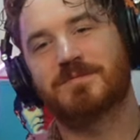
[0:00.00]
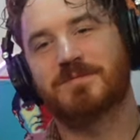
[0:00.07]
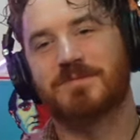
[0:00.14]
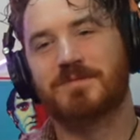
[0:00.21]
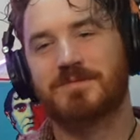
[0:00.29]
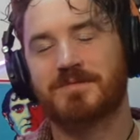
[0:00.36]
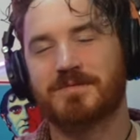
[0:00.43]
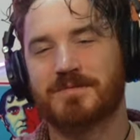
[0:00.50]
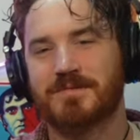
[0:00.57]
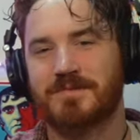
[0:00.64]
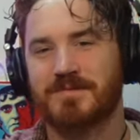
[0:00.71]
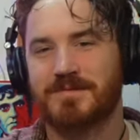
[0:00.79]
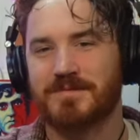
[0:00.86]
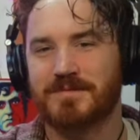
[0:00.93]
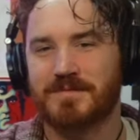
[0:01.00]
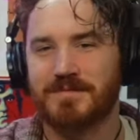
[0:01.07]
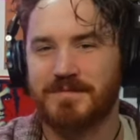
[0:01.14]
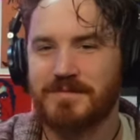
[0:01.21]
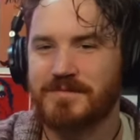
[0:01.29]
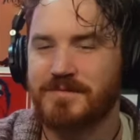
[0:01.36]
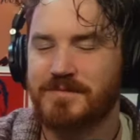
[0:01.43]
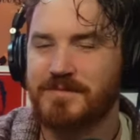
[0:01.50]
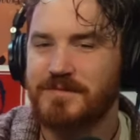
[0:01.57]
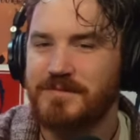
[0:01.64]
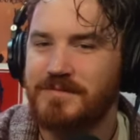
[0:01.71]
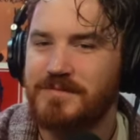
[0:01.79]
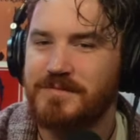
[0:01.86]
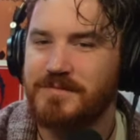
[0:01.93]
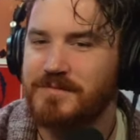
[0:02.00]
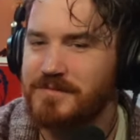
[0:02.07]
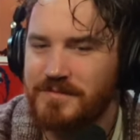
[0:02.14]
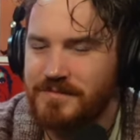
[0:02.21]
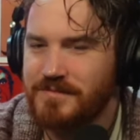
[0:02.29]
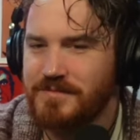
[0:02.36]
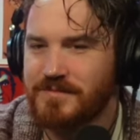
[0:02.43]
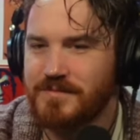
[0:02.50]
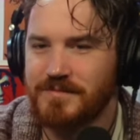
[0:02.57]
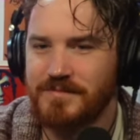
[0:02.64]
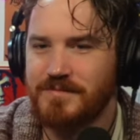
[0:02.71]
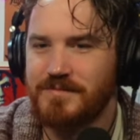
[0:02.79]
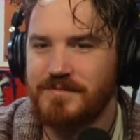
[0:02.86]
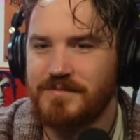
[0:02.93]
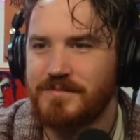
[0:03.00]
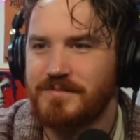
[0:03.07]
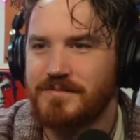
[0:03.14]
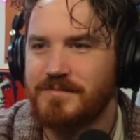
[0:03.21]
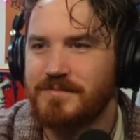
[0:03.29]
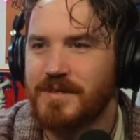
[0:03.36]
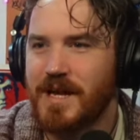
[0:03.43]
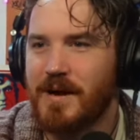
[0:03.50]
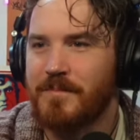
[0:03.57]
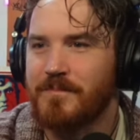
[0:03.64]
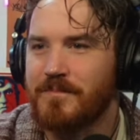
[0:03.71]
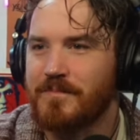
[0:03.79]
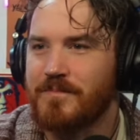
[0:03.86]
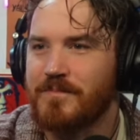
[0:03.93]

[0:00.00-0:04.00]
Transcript: (not speaking)